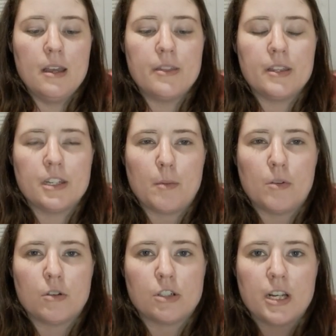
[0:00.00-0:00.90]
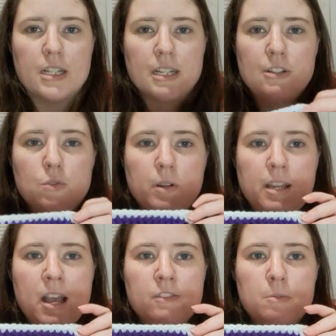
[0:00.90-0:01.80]
than the double crochets. I enjoy
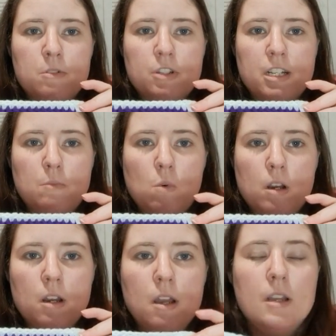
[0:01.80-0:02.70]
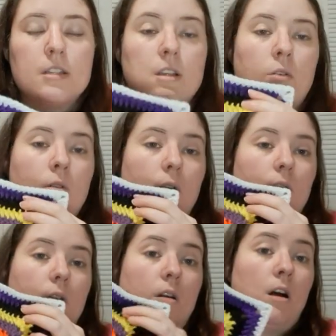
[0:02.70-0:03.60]
half double crochets more, so
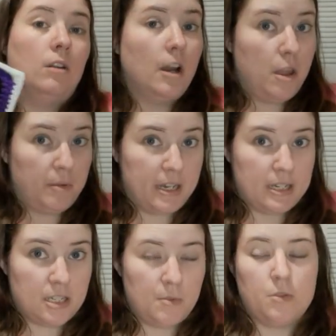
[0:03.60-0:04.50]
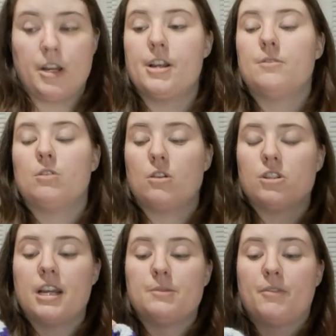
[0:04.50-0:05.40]
a lot of the blanket is double
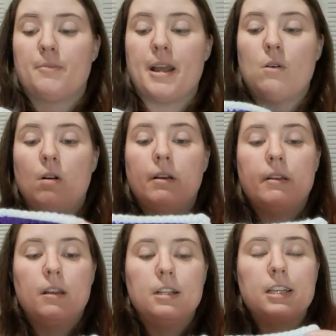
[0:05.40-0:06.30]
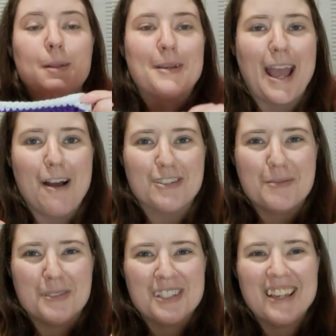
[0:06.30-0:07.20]
crochets, but from now on, it's going to be half
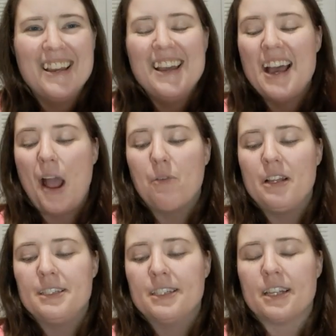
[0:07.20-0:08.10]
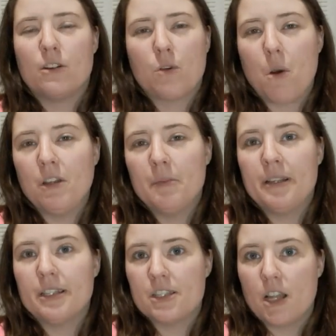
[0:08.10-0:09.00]
doubles. I realize it's going to grow a little
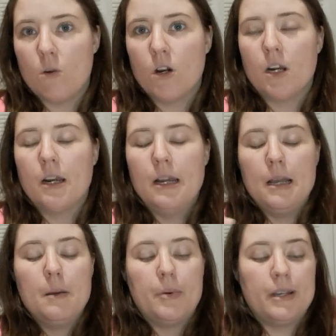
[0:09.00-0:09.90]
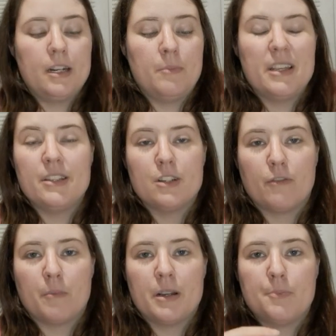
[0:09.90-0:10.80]
bit slower, but it'll be easier
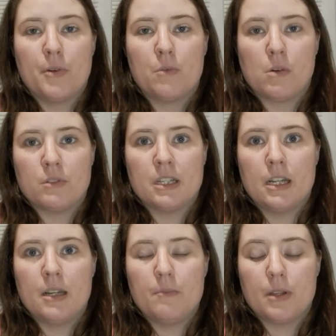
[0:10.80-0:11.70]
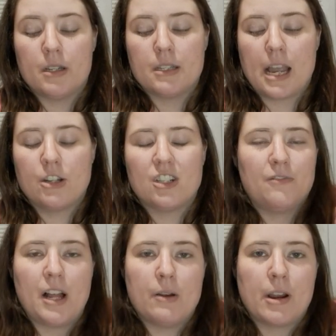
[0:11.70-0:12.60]
for me to put rows in it because I can just
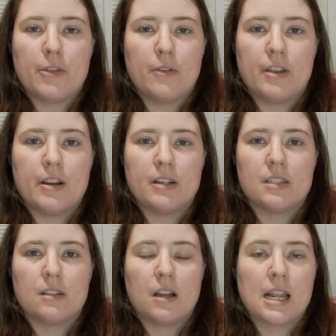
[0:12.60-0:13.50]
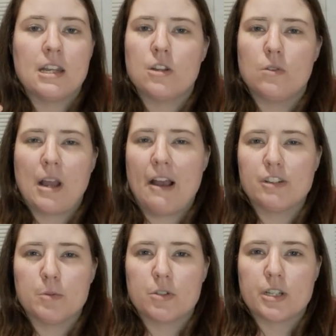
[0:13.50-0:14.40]
fly right through there. It's, I can do half
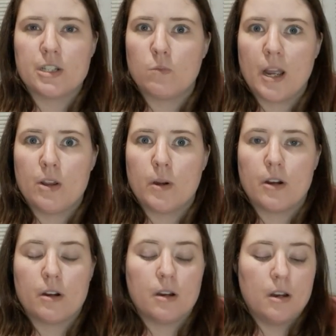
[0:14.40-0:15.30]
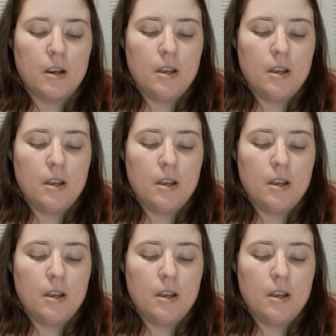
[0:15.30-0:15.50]
double crochets way quicker